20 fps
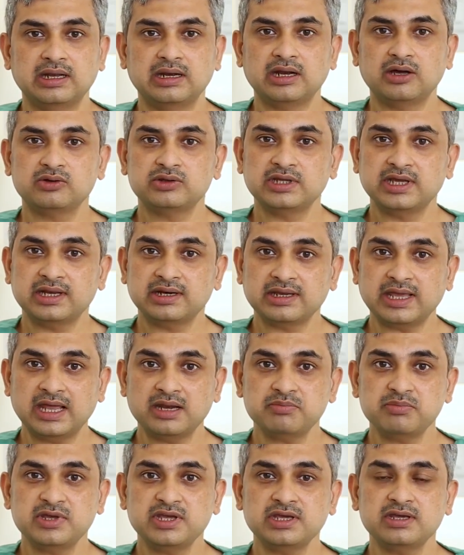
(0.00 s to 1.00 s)
Now there
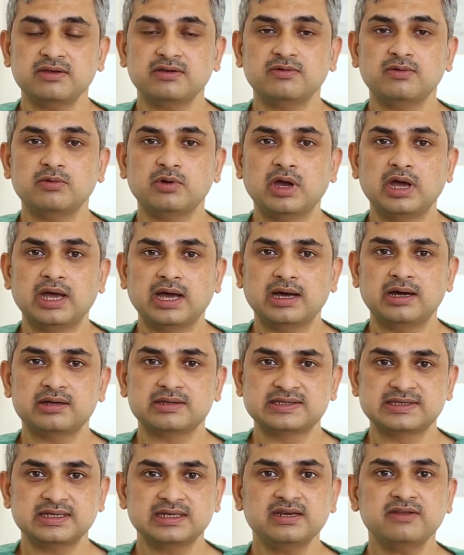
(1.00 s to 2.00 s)
can be
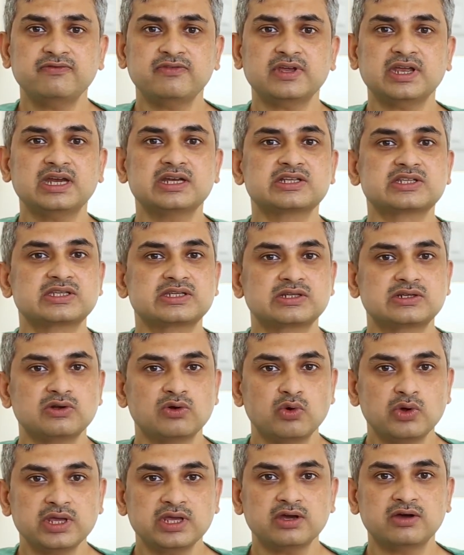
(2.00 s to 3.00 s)
a significant
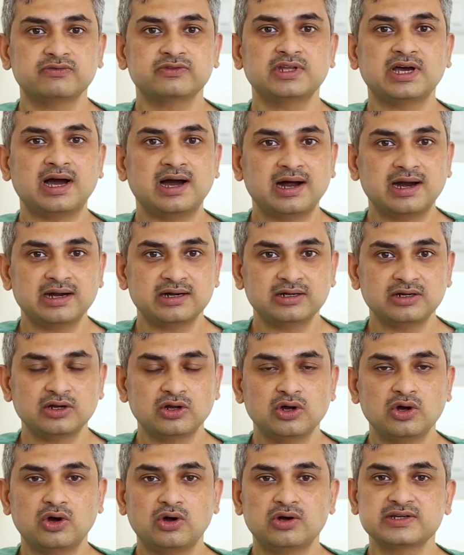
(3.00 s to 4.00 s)
slowing of the heart
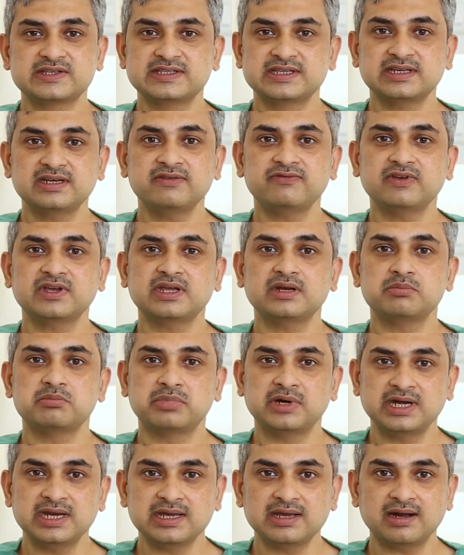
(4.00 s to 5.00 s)
or
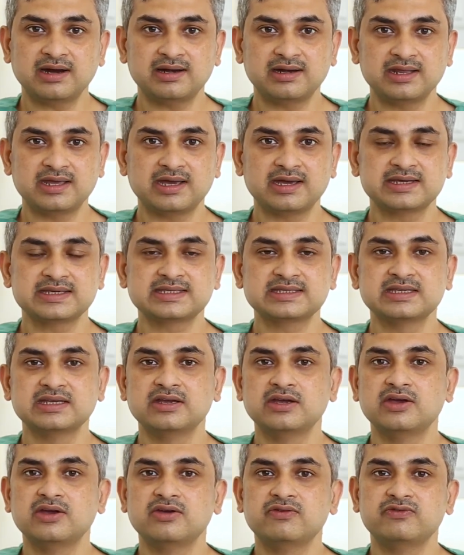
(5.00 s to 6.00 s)
significant bradycardias
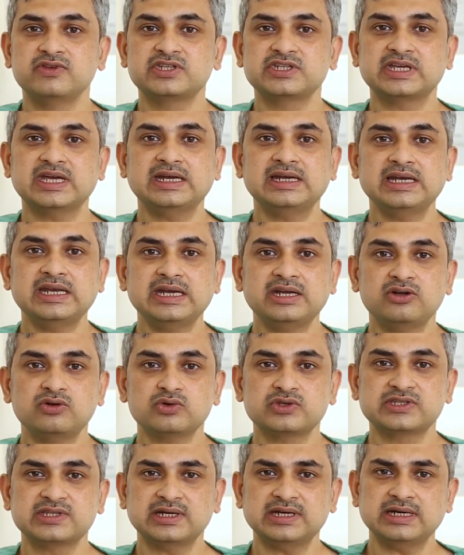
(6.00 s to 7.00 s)
which can lead
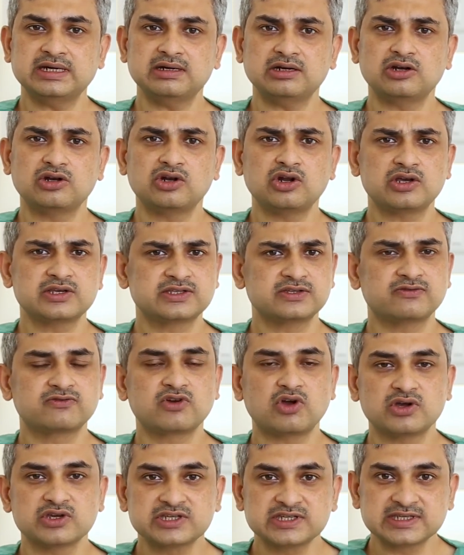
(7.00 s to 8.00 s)
to sudden loss
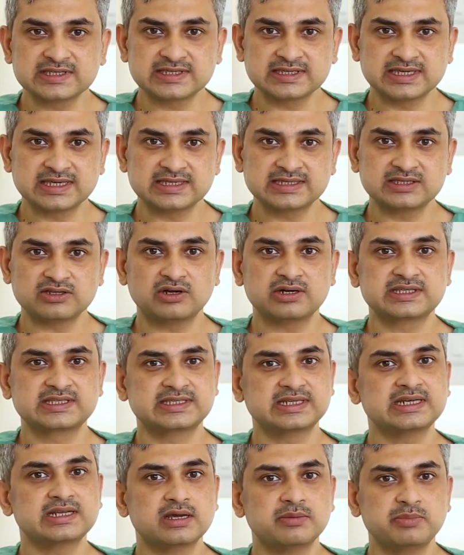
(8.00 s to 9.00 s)
of consciousness or
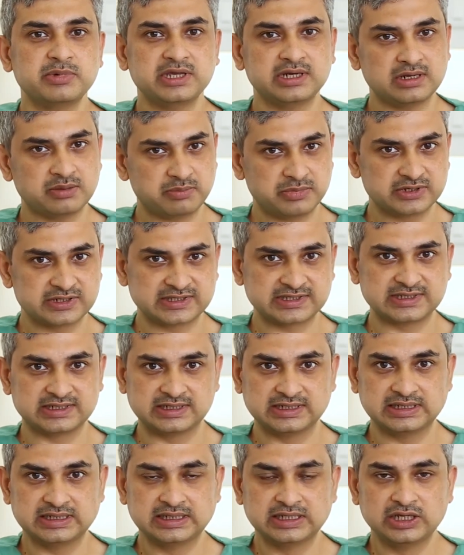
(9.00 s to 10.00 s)
syncope in a
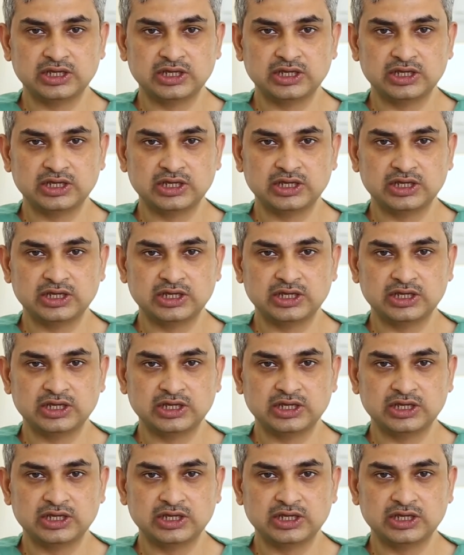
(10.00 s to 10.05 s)
person.